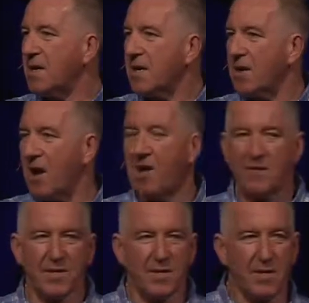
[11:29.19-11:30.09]
Again, all of
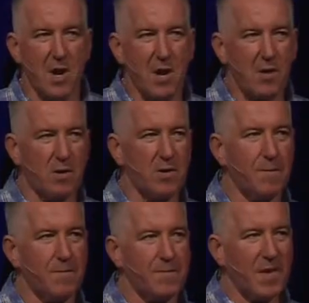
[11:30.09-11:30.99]
us know
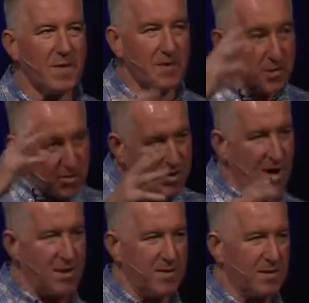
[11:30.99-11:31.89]
that there's
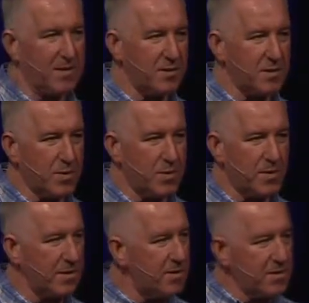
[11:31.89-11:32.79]
darkness in this
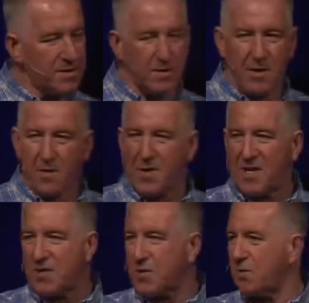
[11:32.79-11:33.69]
world. There is no one
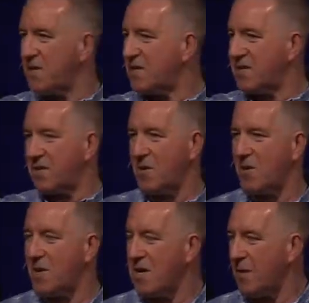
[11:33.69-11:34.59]
in this room that doesn't
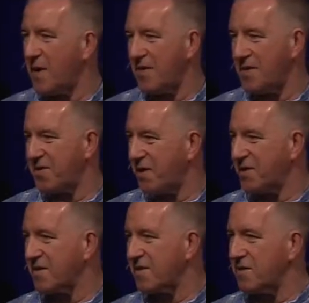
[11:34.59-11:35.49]
know about this
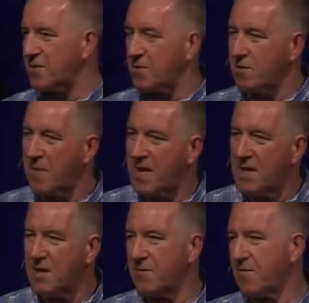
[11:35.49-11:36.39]
darkness in this room.
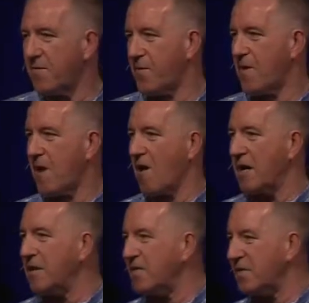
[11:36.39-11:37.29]
Even for our
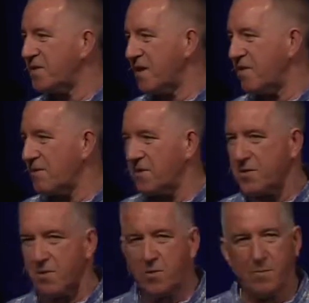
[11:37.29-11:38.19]
infants that are in
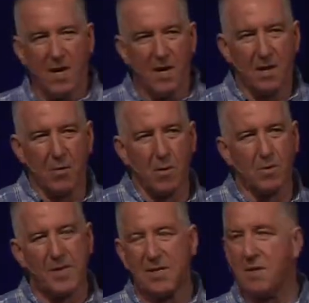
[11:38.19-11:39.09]
this room, it
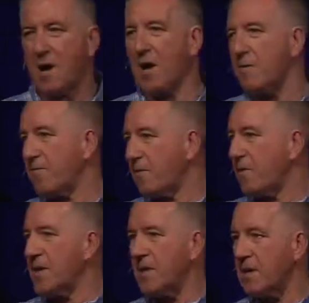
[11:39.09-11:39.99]
won't be too long
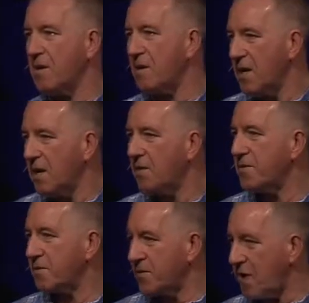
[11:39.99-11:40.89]
before they know
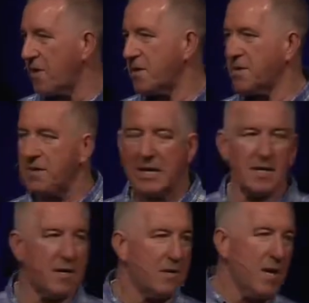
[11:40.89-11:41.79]
there's some darkness.
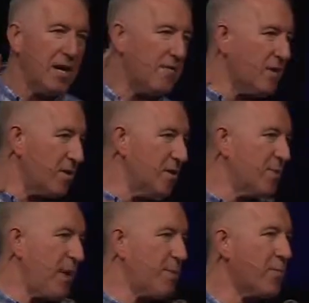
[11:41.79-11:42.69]
Again, if you're a
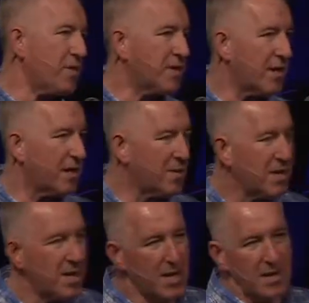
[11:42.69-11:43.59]
newspaper person like
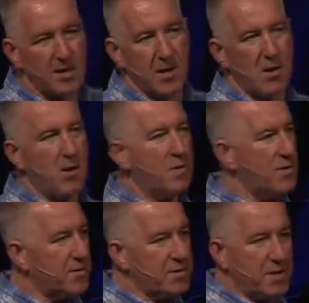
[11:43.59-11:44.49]
me, you go home
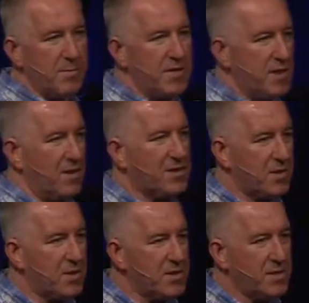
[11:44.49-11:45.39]
and there's going to be dark
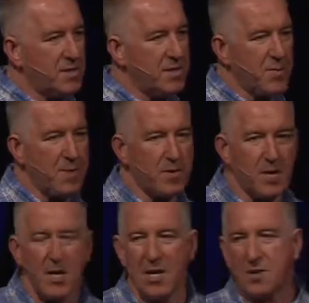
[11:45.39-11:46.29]
stories in the
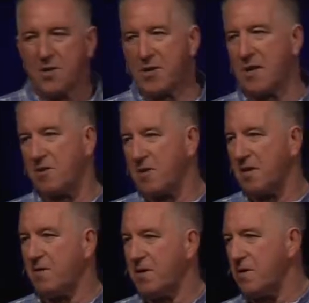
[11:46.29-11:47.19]
newspaper. You turn on your
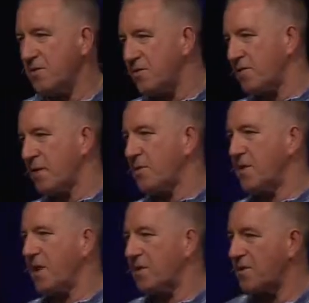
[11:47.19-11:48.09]
TV news, there's going to be
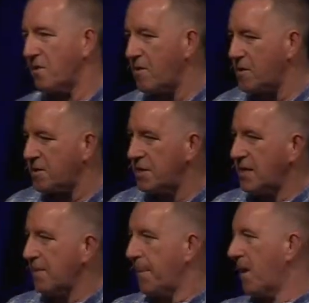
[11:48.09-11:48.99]
dark stories.
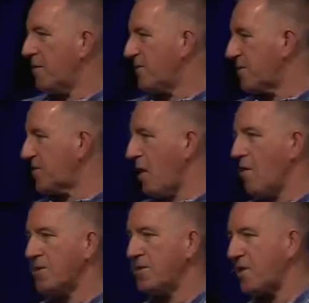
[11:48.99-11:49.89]
There's just
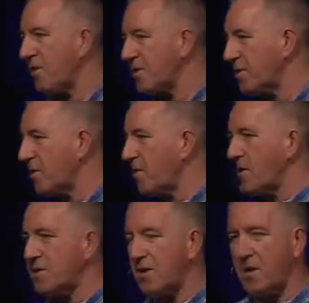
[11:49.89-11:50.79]
always dark
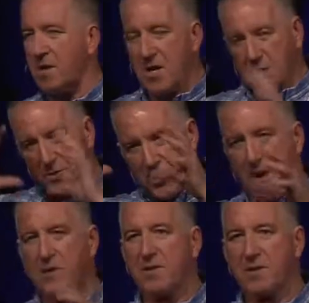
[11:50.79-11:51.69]
stories. There's
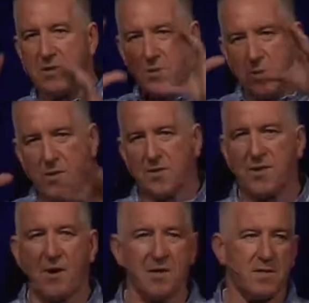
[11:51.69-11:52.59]
darkness in this world. There's
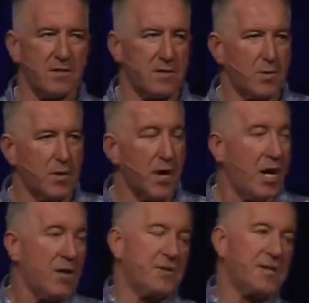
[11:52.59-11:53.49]
darkness in this world.
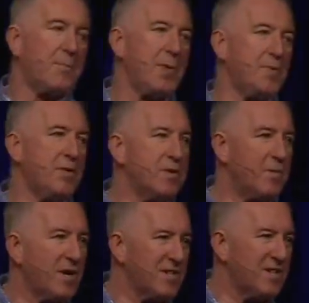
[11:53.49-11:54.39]
There's some people,
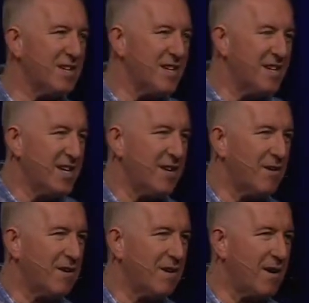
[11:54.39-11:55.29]
especially
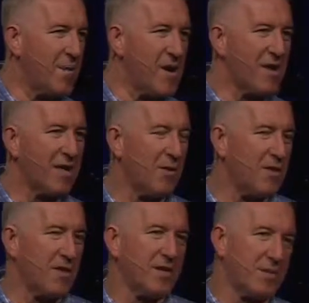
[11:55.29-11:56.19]
here in America, that we
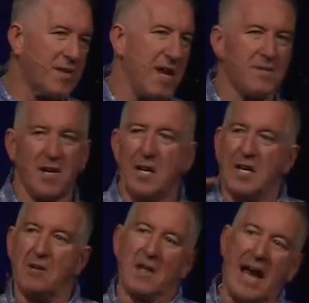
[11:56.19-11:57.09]
think sometimes that,
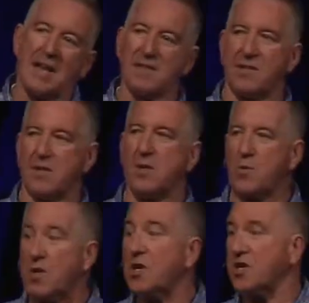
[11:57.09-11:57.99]
you know, God doesn't do a
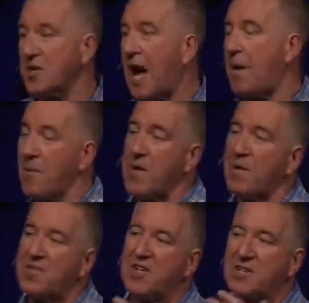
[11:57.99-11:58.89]
real good job. I mean,
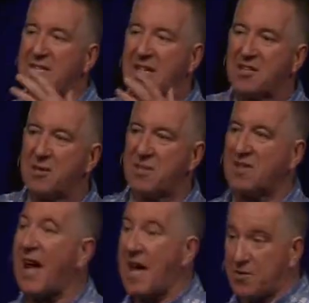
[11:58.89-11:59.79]
if Jesus is the
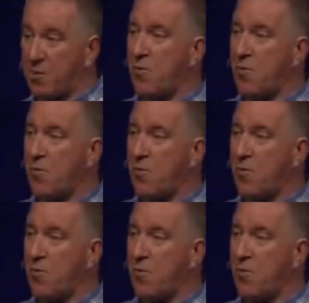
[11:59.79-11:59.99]
Messiah, as we